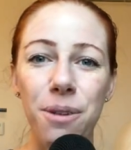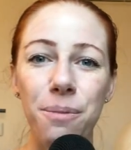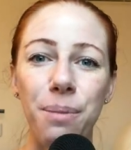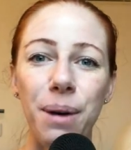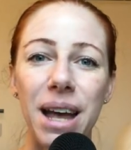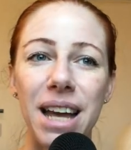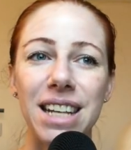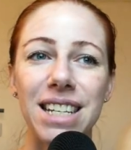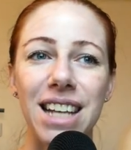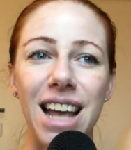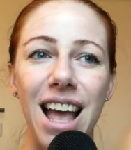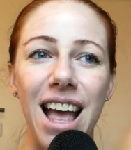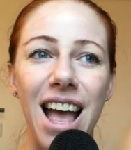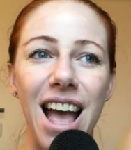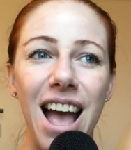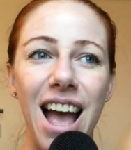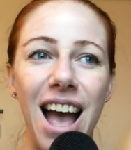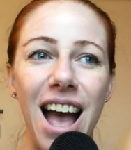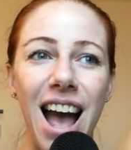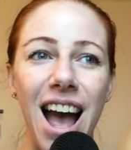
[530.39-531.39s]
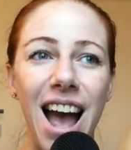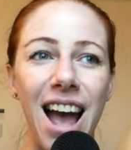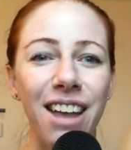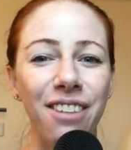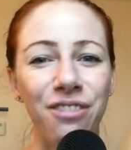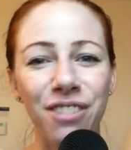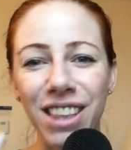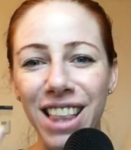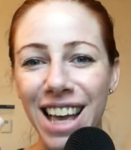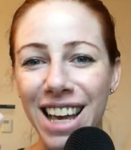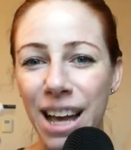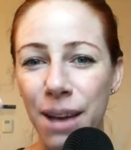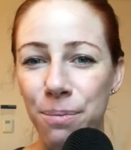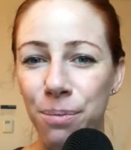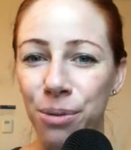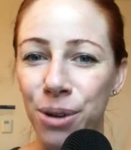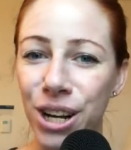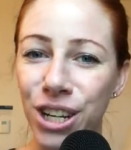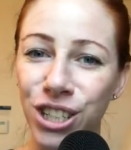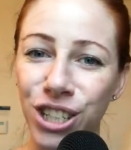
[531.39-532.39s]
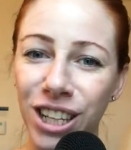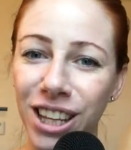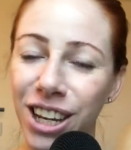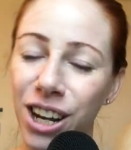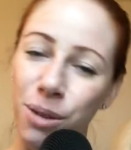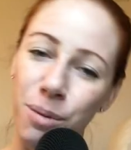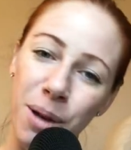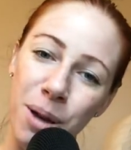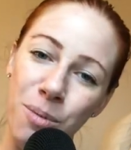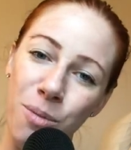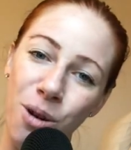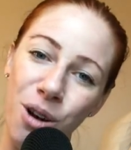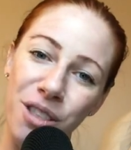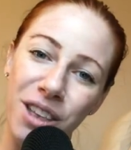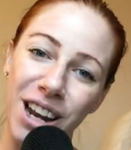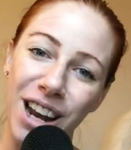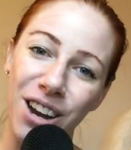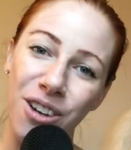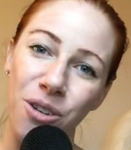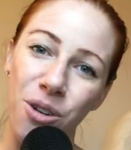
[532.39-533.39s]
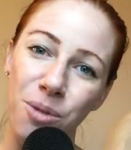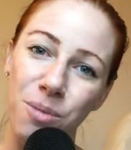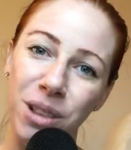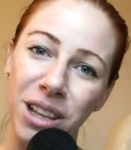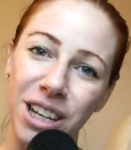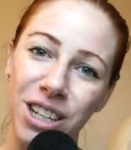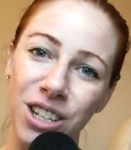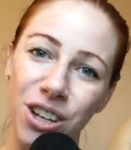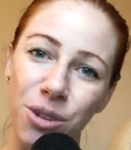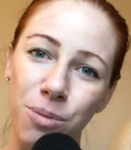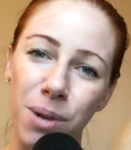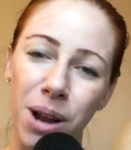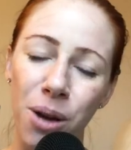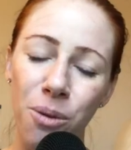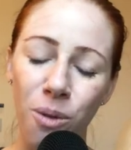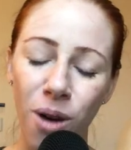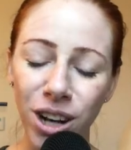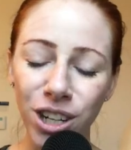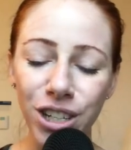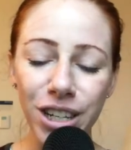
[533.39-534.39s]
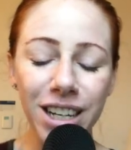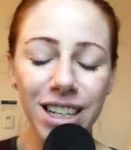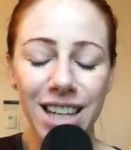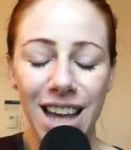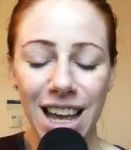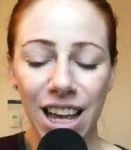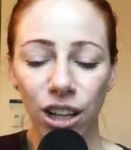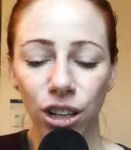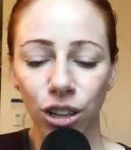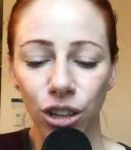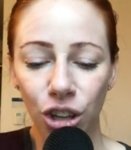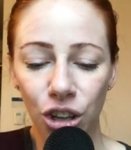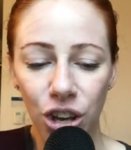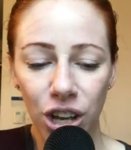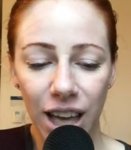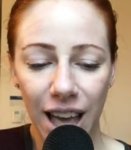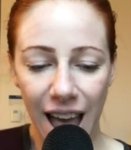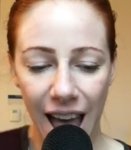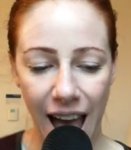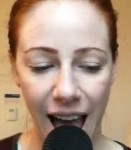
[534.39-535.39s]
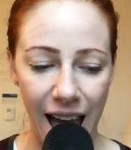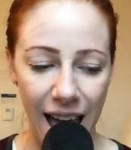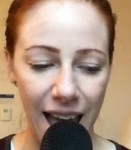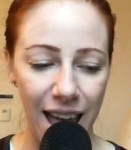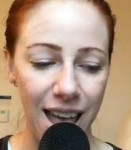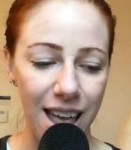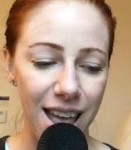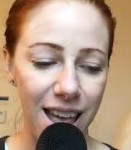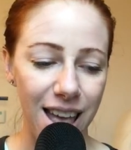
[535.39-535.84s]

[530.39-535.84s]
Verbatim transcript: but I feel like I preached a little bit more than I normally do, but I want you to take a look at